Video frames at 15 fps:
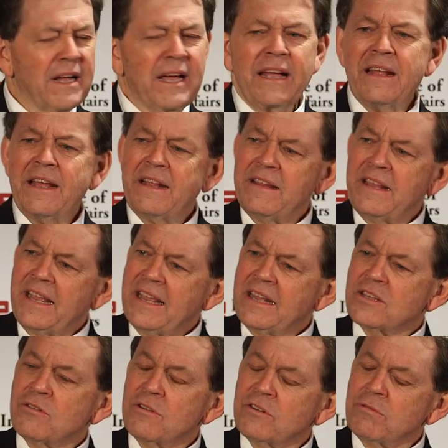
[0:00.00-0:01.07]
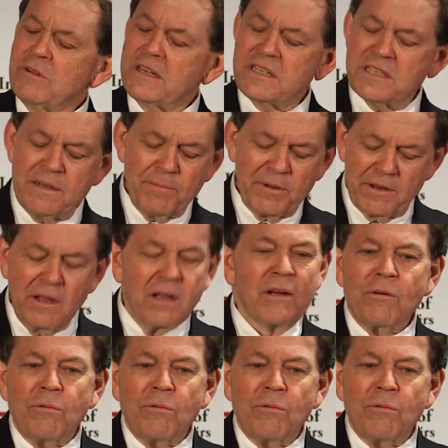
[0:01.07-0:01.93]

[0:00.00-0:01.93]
And the answer is really simply,